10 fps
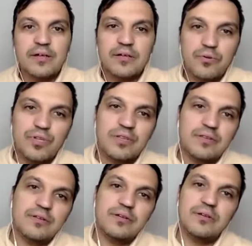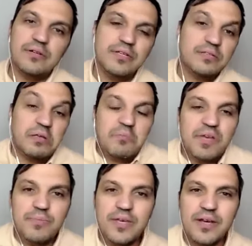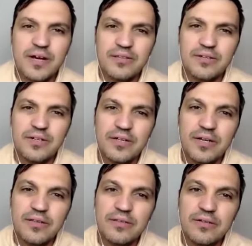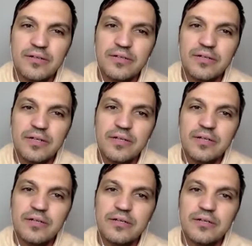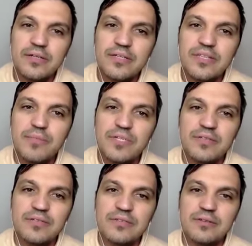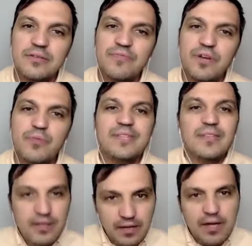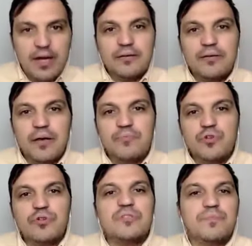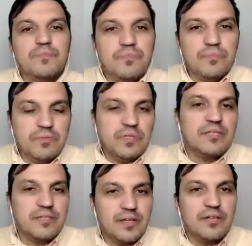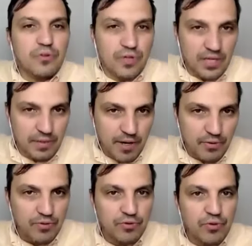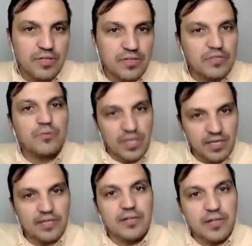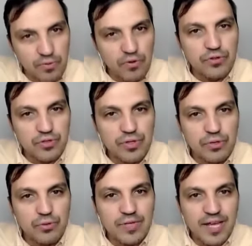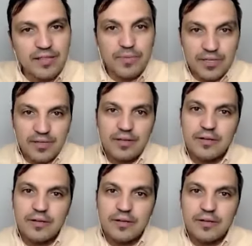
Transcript: with, let's say, maybe other, other let's say, business environment. I'm not necessarily talking about authorities. We can go also into that, but